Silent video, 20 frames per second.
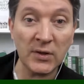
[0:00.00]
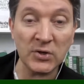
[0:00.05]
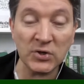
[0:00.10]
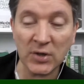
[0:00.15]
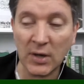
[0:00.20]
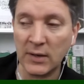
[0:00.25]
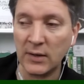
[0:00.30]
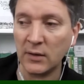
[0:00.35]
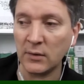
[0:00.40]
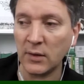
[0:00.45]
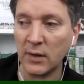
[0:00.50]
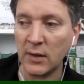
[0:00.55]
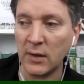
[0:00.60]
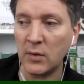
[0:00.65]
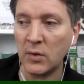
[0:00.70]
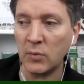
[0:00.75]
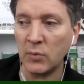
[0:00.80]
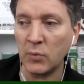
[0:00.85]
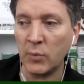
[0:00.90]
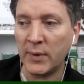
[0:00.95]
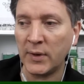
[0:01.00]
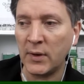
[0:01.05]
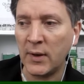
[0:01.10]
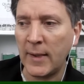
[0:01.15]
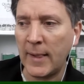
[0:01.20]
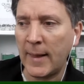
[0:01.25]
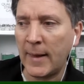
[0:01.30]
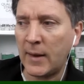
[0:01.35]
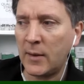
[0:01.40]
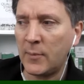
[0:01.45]
But, you know,
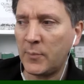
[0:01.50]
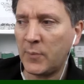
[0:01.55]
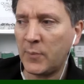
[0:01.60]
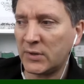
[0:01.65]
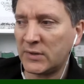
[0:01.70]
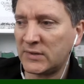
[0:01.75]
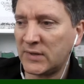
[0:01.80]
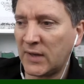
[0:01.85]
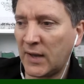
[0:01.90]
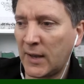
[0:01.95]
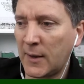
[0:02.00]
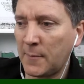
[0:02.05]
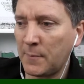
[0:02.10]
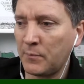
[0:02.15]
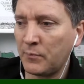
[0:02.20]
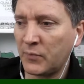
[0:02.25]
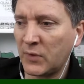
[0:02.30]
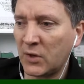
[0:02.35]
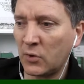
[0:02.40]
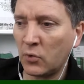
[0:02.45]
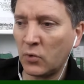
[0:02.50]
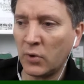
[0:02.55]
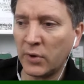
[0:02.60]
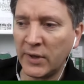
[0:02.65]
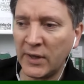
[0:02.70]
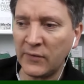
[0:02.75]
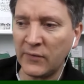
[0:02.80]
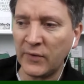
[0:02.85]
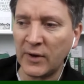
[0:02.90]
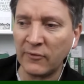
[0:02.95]
even if Yang and
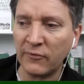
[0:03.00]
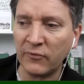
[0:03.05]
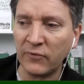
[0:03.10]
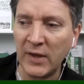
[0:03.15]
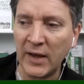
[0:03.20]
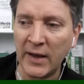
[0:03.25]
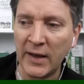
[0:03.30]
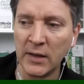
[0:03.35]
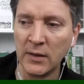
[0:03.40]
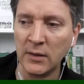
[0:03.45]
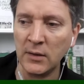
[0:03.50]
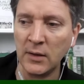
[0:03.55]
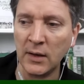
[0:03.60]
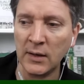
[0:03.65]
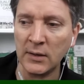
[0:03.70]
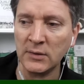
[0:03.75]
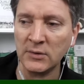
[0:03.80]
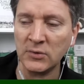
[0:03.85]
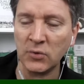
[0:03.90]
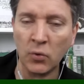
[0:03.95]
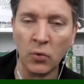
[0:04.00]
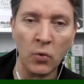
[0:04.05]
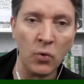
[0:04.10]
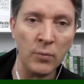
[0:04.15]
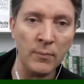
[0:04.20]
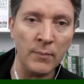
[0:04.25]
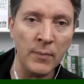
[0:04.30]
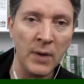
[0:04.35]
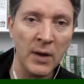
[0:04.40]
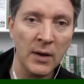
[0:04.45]
Home are
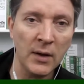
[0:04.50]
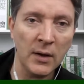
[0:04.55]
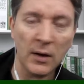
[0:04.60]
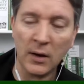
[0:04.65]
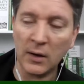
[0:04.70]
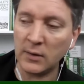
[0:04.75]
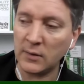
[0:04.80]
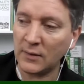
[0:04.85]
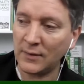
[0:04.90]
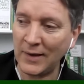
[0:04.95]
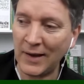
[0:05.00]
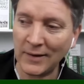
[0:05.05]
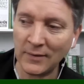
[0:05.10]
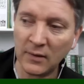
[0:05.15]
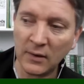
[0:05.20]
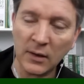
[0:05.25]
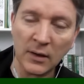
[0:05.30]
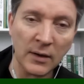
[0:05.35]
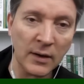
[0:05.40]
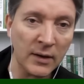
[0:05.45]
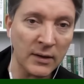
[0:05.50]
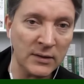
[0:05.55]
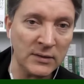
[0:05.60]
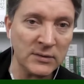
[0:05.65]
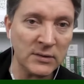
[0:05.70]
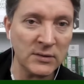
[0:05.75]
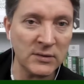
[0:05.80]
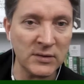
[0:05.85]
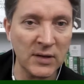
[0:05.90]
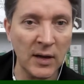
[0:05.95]
categorised as players for the future
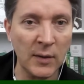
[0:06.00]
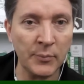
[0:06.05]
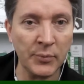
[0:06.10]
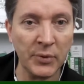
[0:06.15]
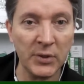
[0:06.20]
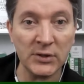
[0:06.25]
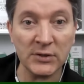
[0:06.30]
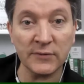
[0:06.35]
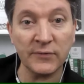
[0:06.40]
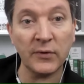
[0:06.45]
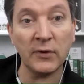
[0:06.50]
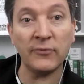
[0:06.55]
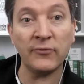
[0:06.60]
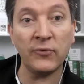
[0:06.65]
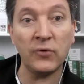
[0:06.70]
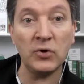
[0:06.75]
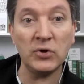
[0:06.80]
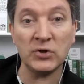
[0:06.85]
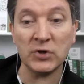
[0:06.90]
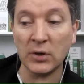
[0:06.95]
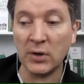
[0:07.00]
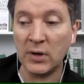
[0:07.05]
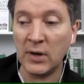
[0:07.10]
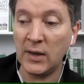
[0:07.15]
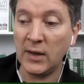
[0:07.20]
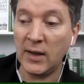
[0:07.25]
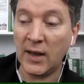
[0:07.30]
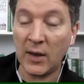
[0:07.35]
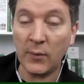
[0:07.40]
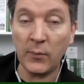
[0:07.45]
and we get another guy
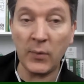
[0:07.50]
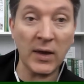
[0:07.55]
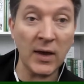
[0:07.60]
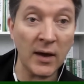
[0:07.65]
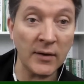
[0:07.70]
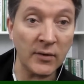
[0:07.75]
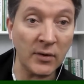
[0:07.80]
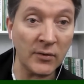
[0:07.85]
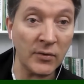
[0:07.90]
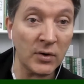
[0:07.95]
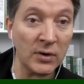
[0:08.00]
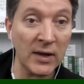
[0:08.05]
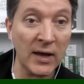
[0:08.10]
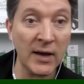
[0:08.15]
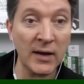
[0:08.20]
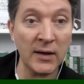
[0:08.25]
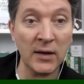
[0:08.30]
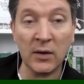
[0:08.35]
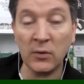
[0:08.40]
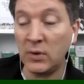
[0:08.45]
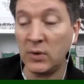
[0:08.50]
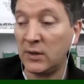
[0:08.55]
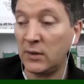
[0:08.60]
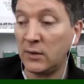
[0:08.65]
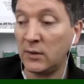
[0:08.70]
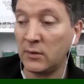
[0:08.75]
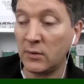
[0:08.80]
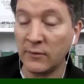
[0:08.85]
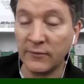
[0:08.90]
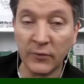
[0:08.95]
out of Nawrocki who can come in and
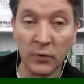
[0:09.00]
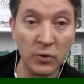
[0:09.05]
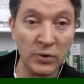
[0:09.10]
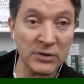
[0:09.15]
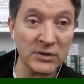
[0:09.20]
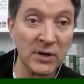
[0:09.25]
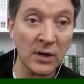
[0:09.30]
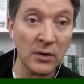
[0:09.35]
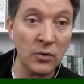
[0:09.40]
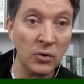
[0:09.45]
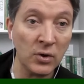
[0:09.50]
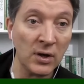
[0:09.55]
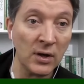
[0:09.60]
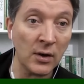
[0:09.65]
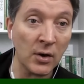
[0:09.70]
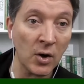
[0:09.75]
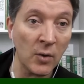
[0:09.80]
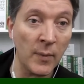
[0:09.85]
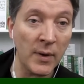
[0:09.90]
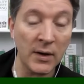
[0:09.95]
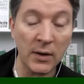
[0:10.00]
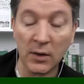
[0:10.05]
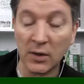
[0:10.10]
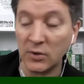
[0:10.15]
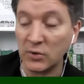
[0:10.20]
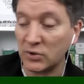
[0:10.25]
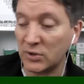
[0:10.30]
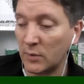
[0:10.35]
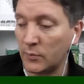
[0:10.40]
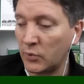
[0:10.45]
contribute, then it
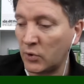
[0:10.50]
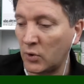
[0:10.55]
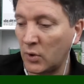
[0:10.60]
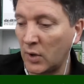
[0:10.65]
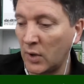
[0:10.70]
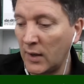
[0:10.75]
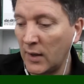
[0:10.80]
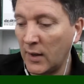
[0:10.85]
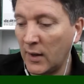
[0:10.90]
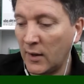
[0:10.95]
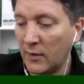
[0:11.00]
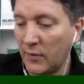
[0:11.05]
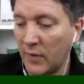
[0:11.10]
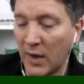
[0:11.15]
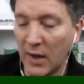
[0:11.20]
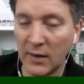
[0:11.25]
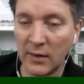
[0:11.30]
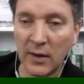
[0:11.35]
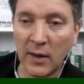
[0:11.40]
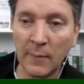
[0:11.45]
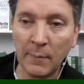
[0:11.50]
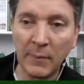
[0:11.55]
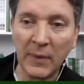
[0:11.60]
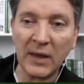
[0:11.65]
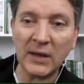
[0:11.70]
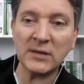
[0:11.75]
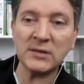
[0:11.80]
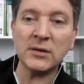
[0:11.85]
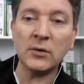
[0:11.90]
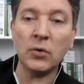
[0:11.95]
makes the whole transfer
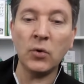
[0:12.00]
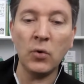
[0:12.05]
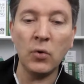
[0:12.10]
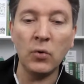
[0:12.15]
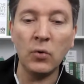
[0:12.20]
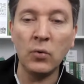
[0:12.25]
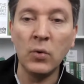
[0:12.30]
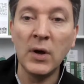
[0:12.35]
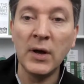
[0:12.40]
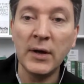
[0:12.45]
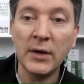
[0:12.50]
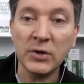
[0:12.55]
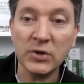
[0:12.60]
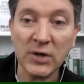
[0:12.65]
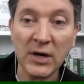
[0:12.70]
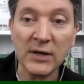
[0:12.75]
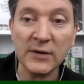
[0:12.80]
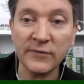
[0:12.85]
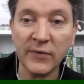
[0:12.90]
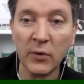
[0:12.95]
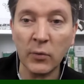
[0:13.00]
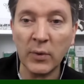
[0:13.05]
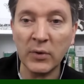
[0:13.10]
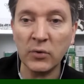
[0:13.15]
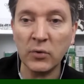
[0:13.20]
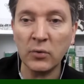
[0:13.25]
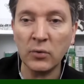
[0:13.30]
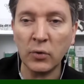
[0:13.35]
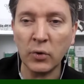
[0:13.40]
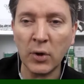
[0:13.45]
window look a lot better. I
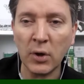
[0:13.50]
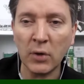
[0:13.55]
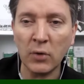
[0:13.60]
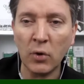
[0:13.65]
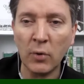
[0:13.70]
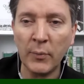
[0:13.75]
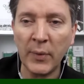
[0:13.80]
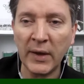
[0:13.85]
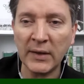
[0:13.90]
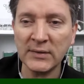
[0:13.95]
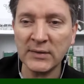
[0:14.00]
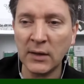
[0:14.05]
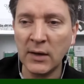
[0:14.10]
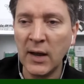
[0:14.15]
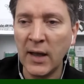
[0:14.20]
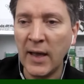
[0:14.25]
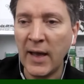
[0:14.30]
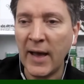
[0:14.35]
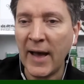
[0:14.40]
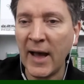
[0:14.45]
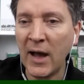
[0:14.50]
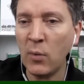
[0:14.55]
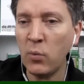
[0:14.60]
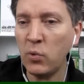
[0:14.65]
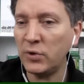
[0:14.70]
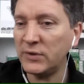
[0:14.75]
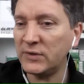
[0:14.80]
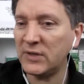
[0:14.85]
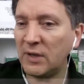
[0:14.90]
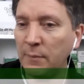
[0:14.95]
want to make... I'm just bringing
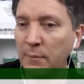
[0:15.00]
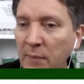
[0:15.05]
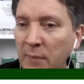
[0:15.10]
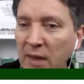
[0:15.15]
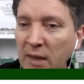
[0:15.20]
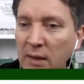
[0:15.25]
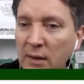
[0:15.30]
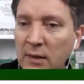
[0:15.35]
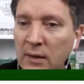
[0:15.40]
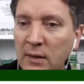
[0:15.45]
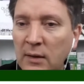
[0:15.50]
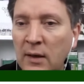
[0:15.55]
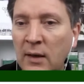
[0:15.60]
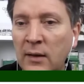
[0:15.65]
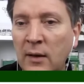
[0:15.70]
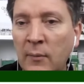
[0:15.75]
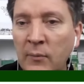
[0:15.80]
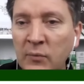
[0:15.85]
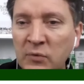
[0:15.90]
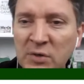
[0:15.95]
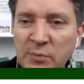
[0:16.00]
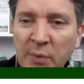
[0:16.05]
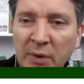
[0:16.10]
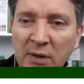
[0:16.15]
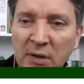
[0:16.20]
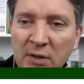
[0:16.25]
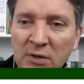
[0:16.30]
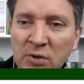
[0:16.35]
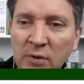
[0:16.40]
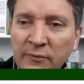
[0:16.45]
this up from the Kurgan.
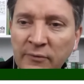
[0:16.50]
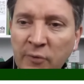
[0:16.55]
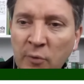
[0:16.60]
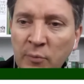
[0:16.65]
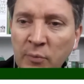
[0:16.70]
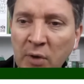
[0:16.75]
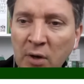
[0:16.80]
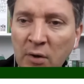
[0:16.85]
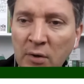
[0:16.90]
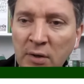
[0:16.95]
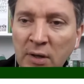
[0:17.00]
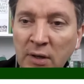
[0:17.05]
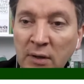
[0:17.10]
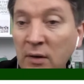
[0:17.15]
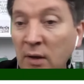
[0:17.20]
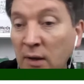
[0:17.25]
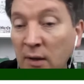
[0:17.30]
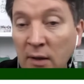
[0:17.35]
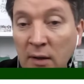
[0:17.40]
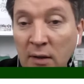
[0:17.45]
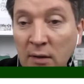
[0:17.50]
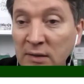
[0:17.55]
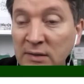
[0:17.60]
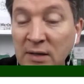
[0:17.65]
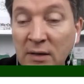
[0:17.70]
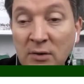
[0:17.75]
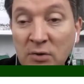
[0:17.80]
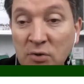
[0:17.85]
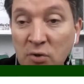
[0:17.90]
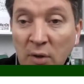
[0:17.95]
Listen, it's all about opinions. You
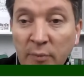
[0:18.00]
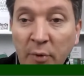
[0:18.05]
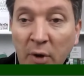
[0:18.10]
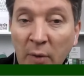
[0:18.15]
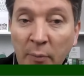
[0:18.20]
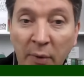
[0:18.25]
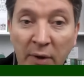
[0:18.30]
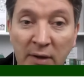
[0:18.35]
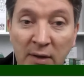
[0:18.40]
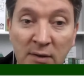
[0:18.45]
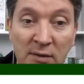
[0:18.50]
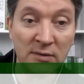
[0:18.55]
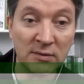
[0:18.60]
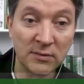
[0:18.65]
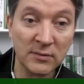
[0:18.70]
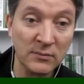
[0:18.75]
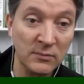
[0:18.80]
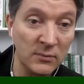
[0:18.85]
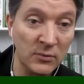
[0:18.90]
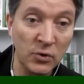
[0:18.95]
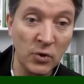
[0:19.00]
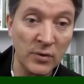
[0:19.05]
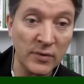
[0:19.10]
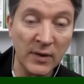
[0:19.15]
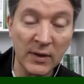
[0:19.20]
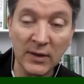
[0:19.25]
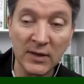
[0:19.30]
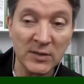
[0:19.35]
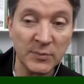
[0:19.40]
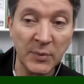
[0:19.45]
think he's been solid as well. I would
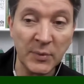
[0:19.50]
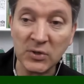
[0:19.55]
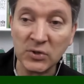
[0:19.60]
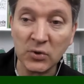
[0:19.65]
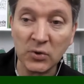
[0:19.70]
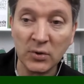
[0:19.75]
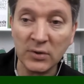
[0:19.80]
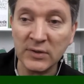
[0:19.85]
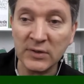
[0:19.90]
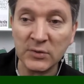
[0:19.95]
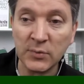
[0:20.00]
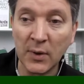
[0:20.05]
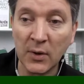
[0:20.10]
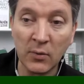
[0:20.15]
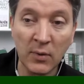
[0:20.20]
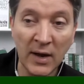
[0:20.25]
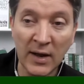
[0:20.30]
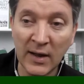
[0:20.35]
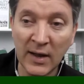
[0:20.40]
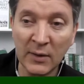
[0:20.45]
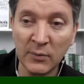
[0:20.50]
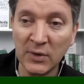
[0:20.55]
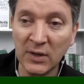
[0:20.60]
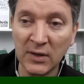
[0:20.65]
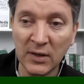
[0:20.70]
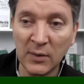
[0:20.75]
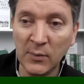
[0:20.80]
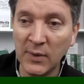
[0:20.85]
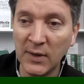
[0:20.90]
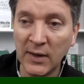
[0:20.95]
agree with that. I think he's been called upon on
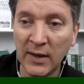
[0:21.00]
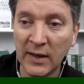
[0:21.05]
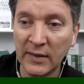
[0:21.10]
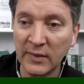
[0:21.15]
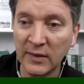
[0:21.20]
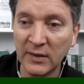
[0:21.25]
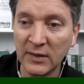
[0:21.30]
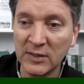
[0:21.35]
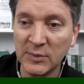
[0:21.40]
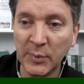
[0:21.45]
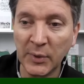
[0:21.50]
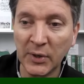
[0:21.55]
2 occasions